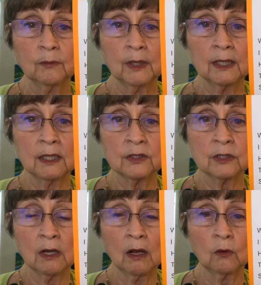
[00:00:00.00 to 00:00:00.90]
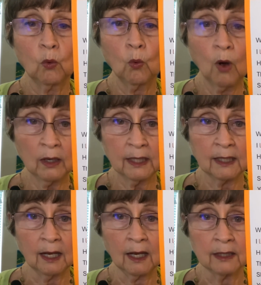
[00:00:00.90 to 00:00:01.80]
but it's not what he
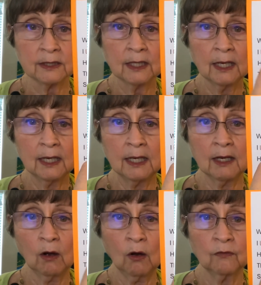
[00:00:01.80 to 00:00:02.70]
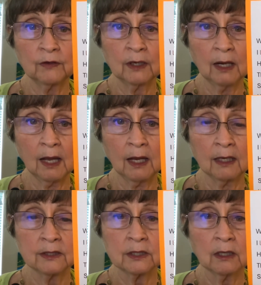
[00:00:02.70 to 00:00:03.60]
lies. He often
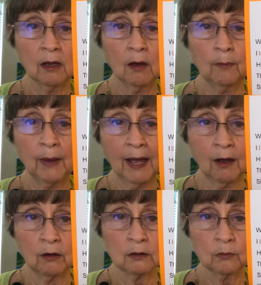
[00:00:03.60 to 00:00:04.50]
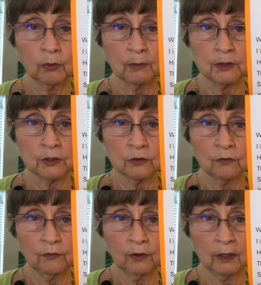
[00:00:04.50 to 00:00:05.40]
lies about, preposition
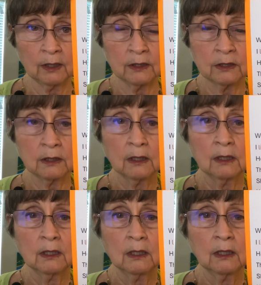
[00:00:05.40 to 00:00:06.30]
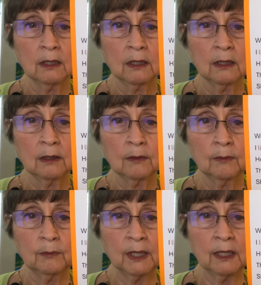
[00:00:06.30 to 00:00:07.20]
phrase,
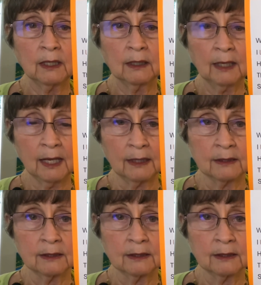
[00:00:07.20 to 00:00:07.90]
being late.